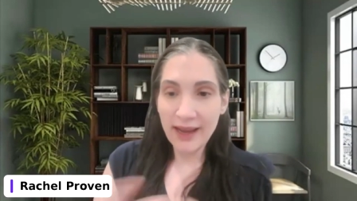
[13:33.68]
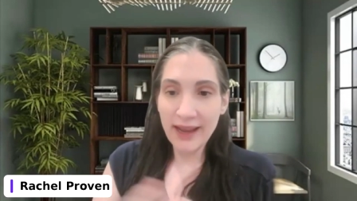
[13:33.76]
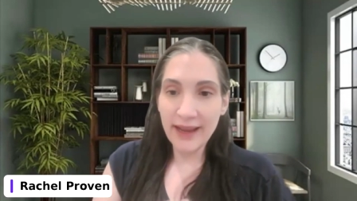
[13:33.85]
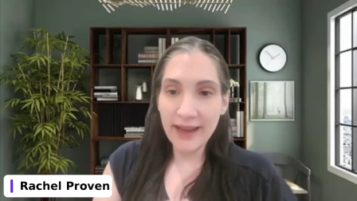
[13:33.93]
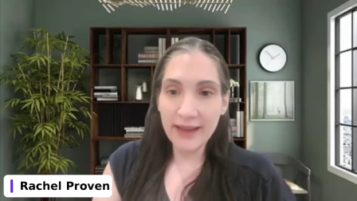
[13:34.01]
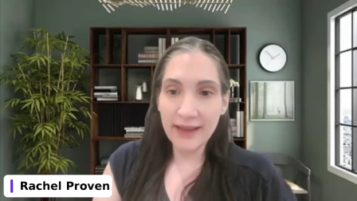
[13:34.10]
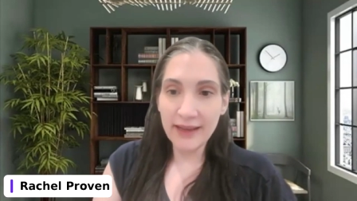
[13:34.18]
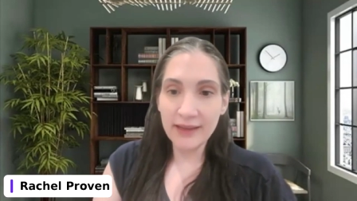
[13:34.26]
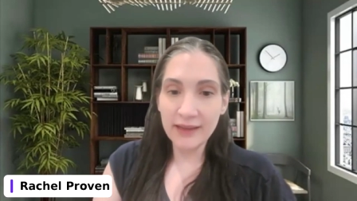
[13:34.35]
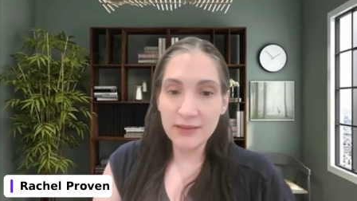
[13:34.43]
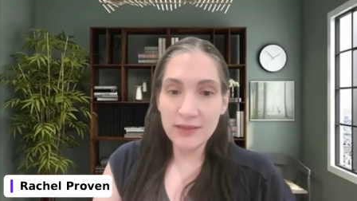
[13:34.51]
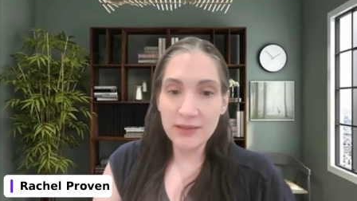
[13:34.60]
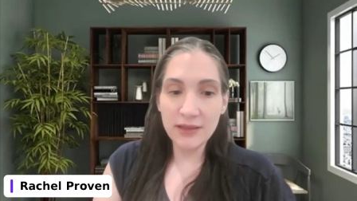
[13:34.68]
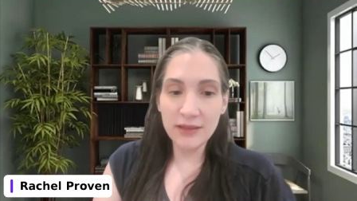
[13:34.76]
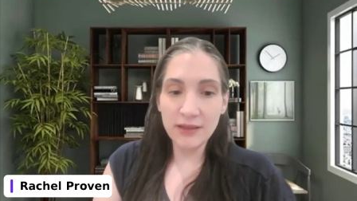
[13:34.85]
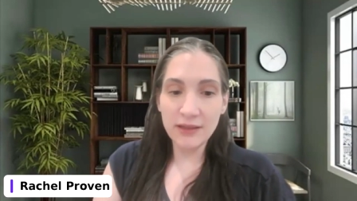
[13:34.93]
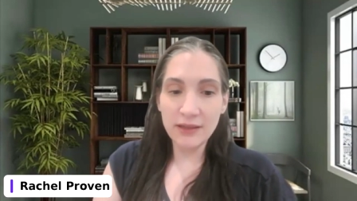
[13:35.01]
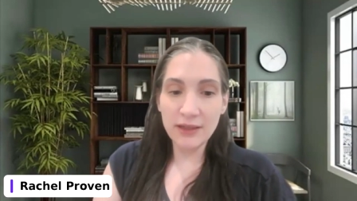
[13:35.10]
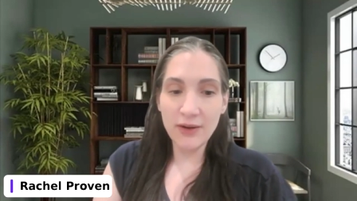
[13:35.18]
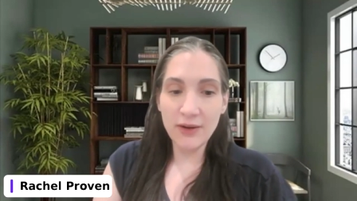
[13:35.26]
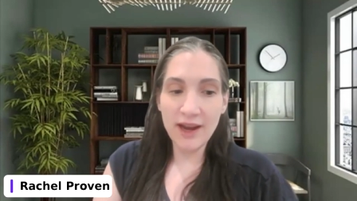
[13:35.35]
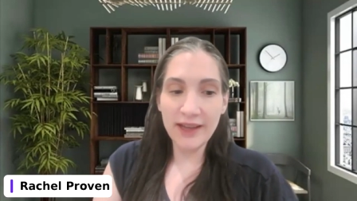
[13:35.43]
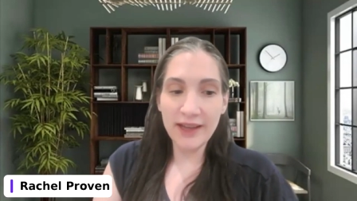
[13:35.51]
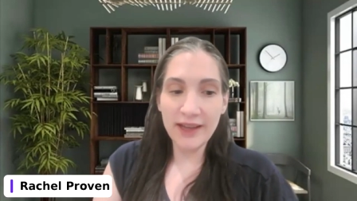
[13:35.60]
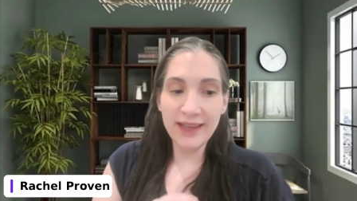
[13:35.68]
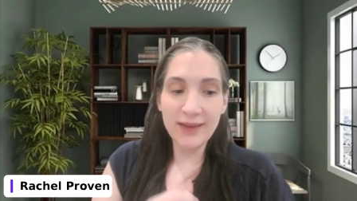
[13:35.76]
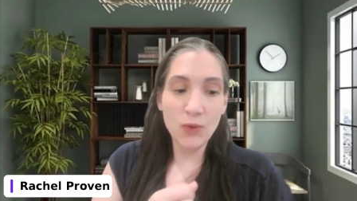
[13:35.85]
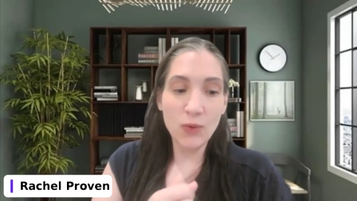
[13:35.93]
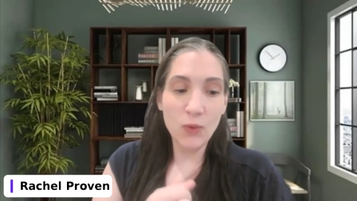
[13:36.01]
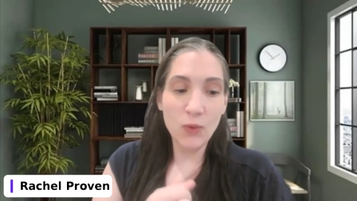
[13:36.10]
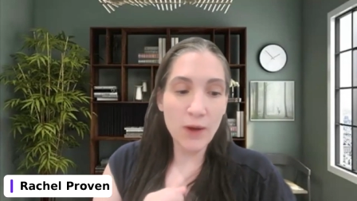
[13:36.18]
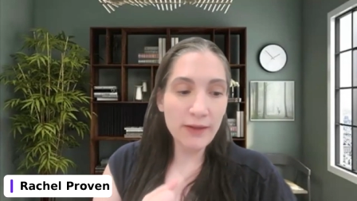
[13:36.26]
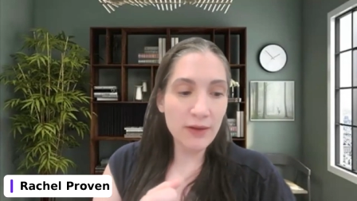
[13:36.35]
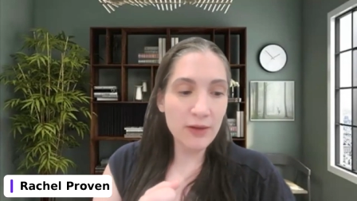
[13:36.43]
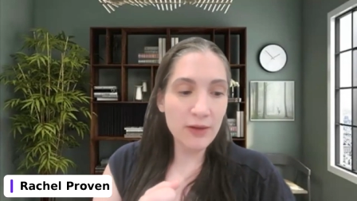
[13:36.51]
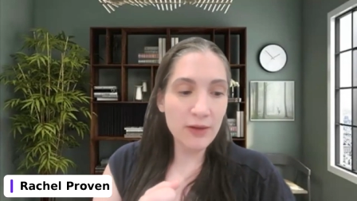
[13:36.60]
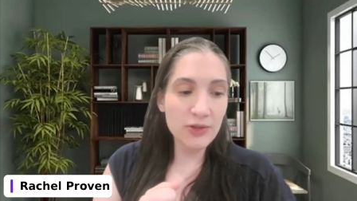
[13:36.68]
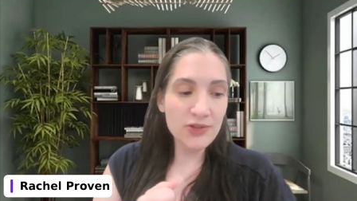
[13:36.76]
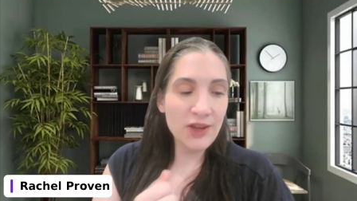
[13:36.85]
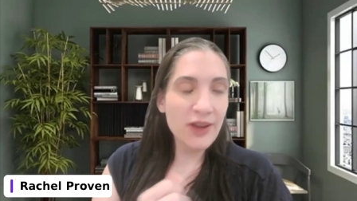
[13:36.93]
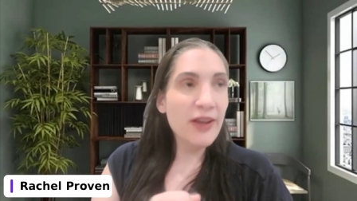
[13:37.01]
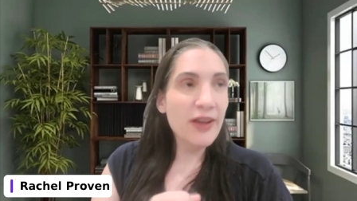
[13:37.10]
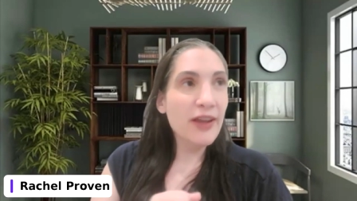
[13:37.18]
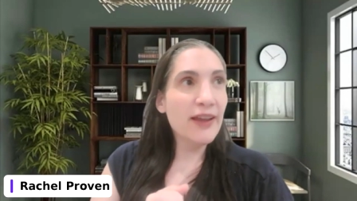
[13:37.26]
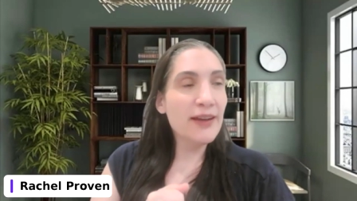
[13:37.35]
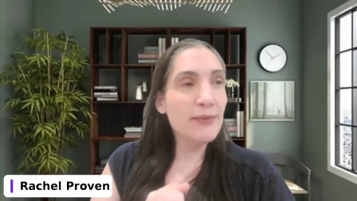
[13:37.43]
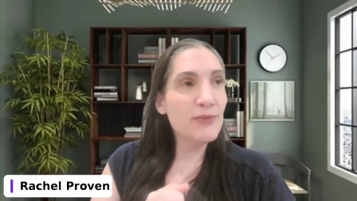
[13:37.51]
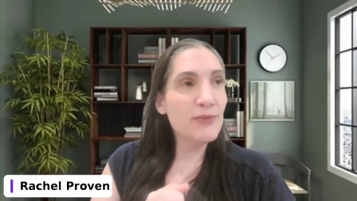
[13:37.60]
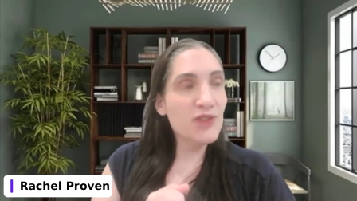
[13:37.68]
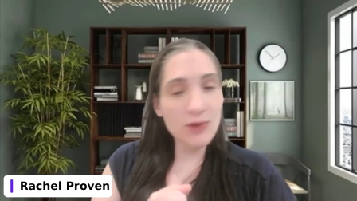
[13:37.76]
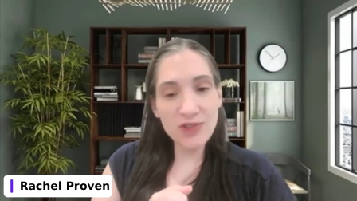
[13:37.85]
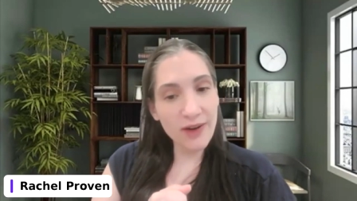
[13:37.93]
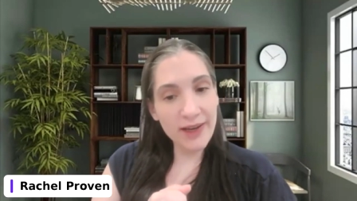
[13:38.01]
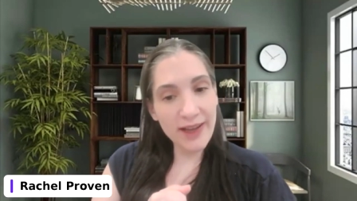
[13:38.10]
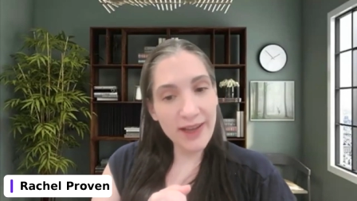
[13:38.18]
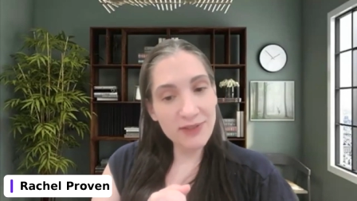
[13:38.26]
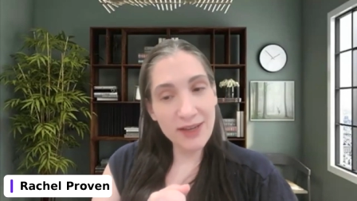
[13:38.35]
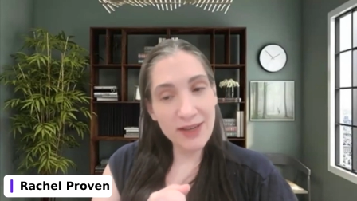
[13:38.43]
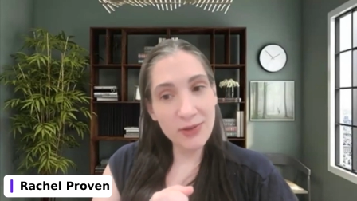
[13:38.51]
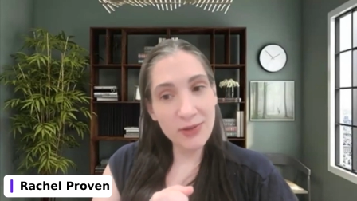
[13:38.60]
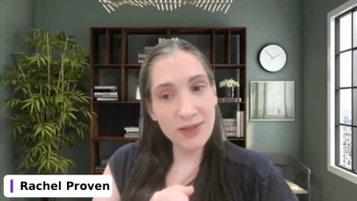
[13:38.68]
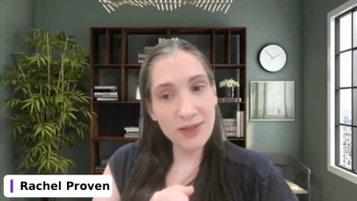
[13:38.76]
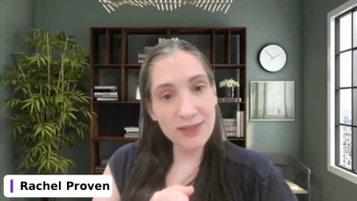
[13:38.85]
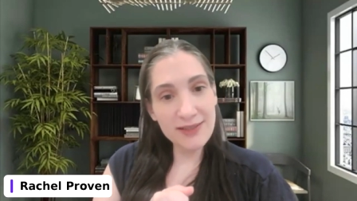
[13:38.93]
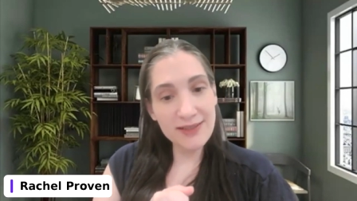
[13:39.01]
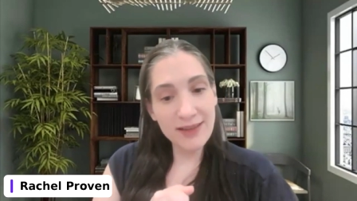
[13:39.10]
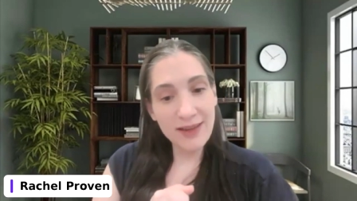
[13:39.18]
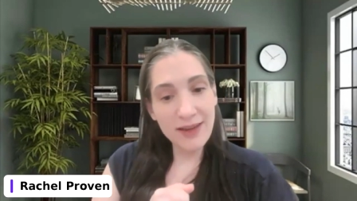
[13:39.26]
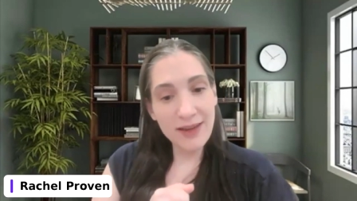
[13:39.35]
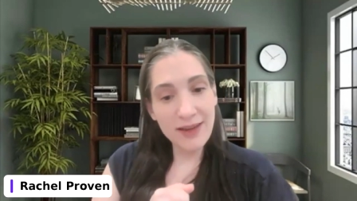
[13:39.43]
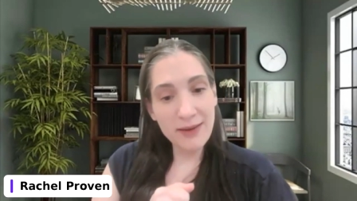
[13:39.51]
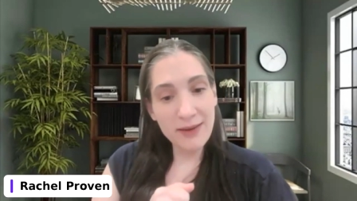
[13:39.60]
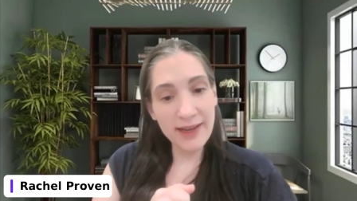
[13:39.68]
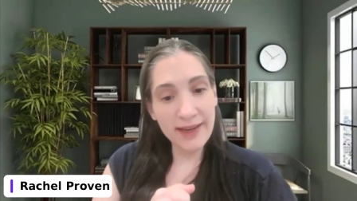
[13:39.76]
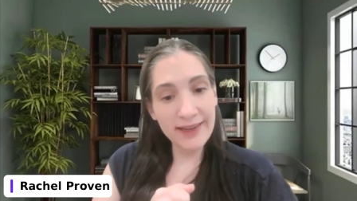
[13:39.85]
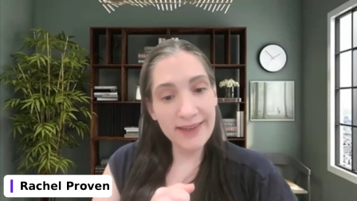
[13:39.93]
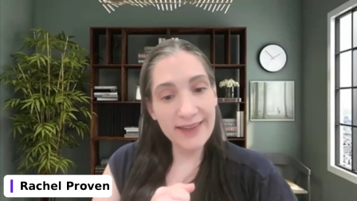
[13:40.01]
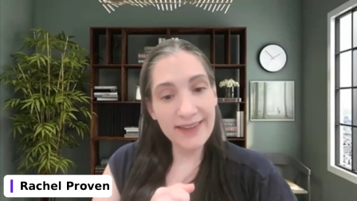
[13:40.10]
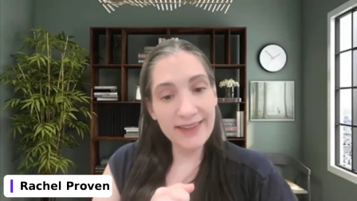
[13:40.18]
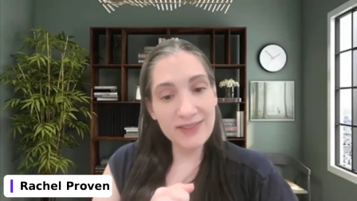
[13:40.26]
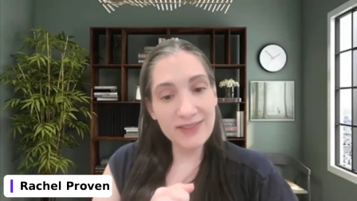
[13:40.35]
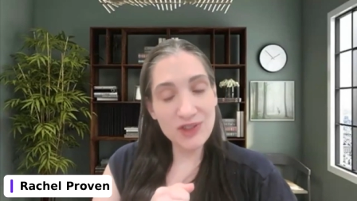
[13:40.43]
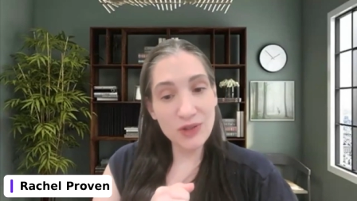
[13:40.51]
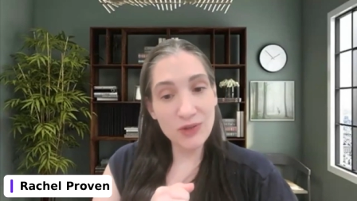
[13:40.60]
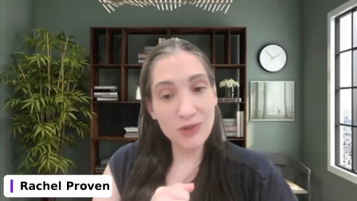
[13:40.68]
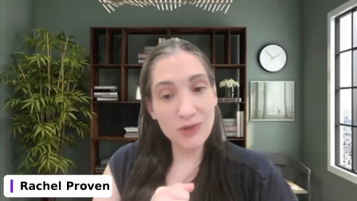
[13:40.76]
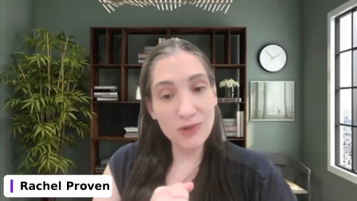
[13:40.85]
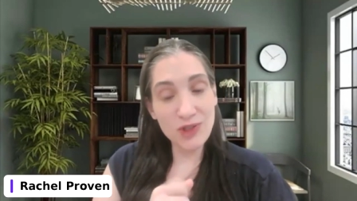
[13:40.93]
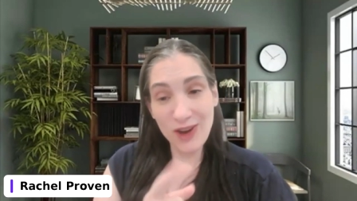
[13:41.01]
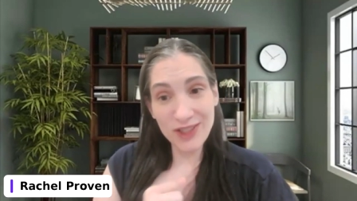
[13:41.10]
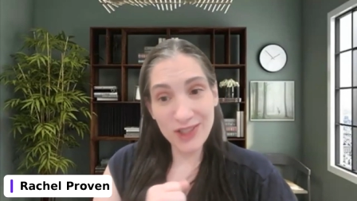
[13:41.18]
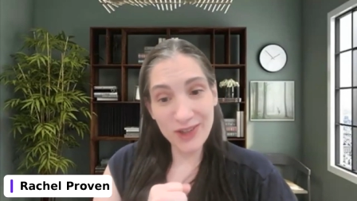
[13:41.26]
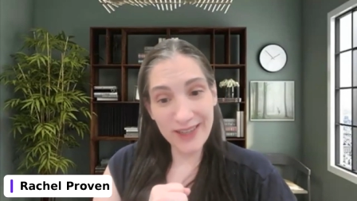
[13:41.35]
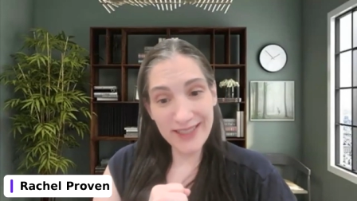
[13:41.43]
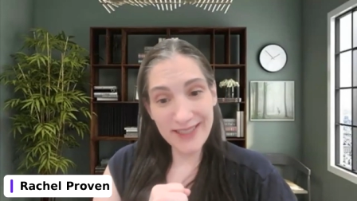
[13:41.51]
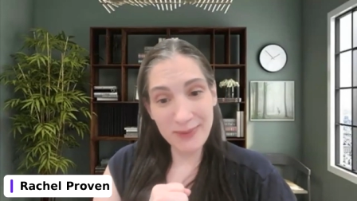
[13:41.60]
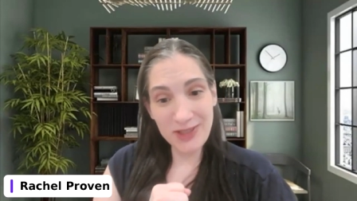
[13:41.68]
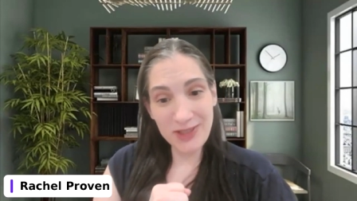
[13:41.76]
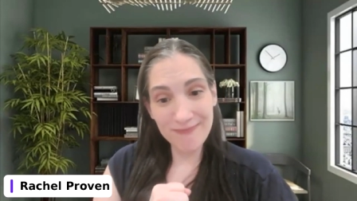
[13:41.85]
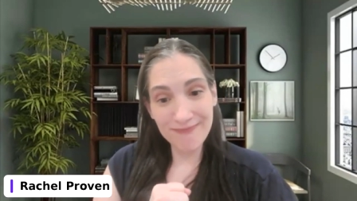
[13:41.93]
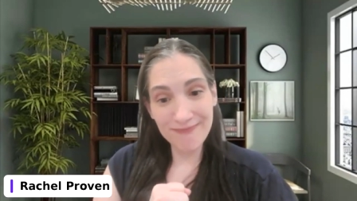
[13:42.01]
And, I think one of those, and I'm so sorry to have to tell you this, but it's to talk to your customers.